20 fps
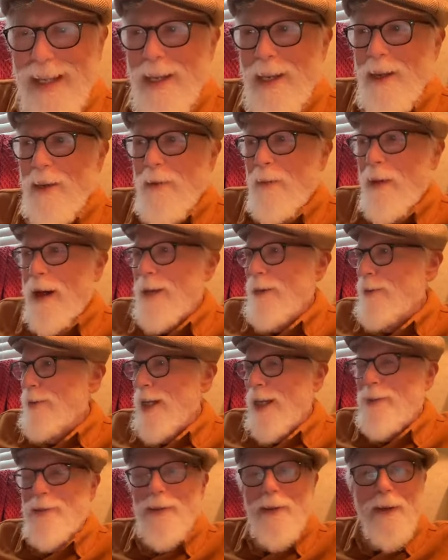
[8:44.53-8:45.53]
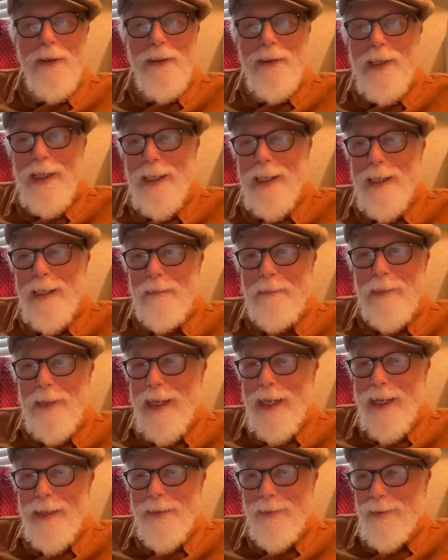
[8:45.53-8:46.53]
Why don't I start taking
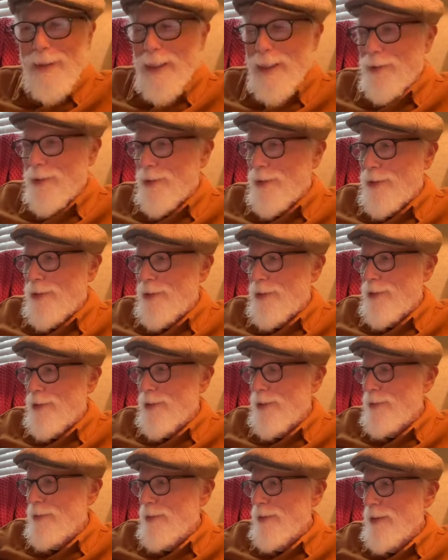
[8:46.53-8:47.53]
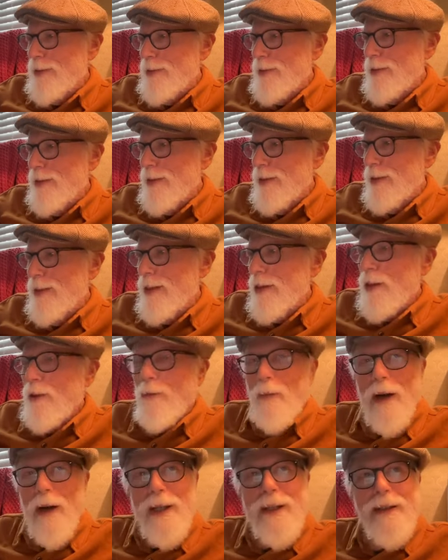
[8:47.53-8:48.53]
piano lessons?
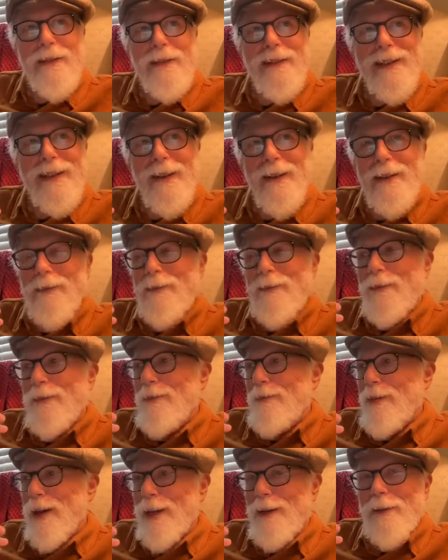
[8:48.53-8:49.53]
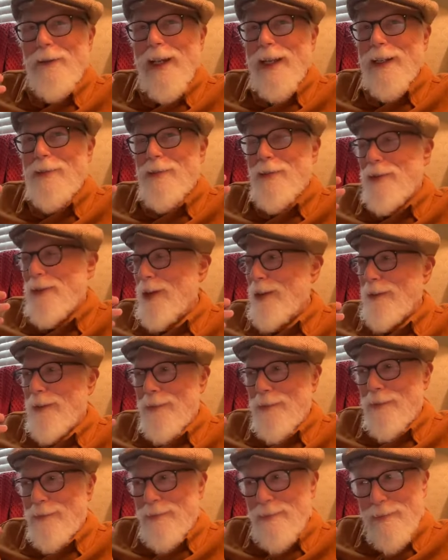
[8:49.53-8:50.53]
Why don't I start
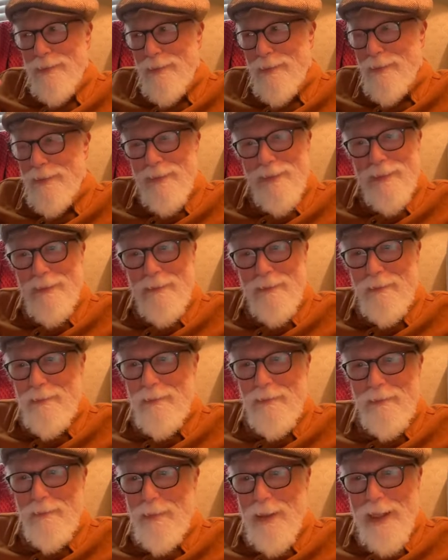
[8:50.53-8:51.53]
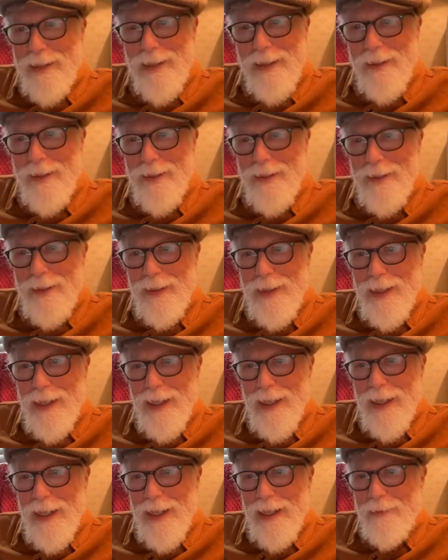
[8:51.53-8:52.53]
being a good
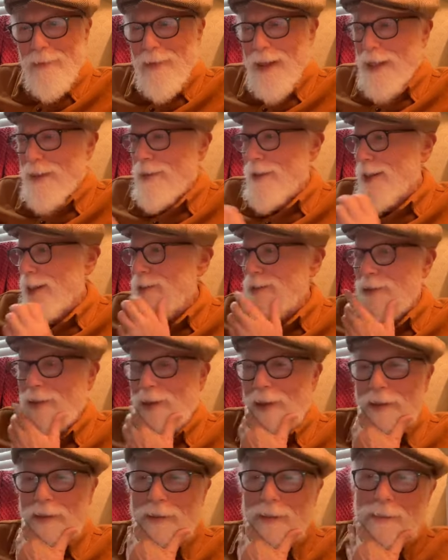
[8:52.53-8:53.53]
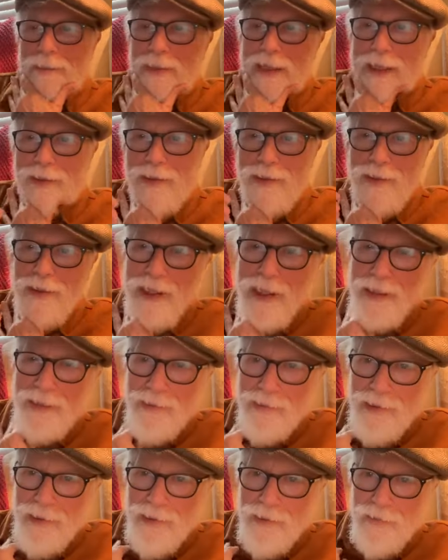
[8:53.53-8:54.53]
guy? Why don't I start being
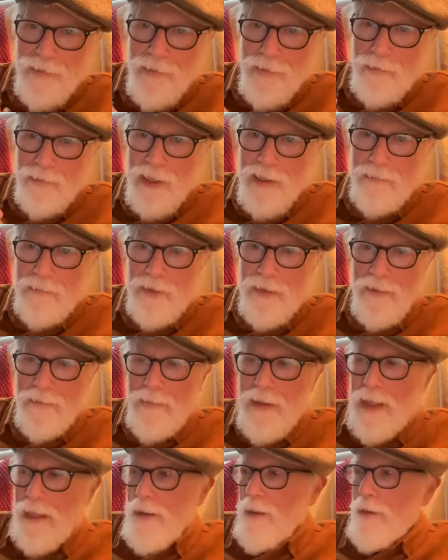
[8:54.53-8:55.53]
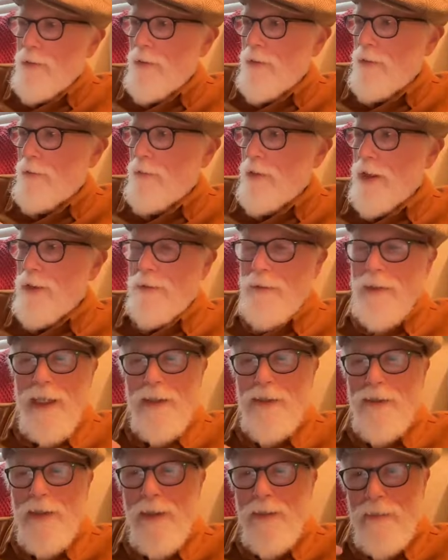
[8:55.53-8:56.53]
generous with people? Why don't I
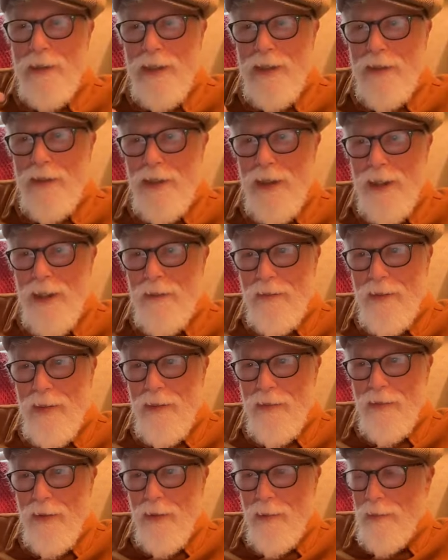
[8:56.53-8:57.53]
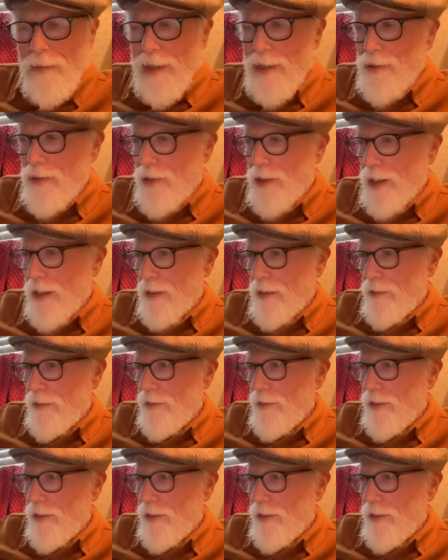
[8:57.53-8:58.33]
start being generous with myself?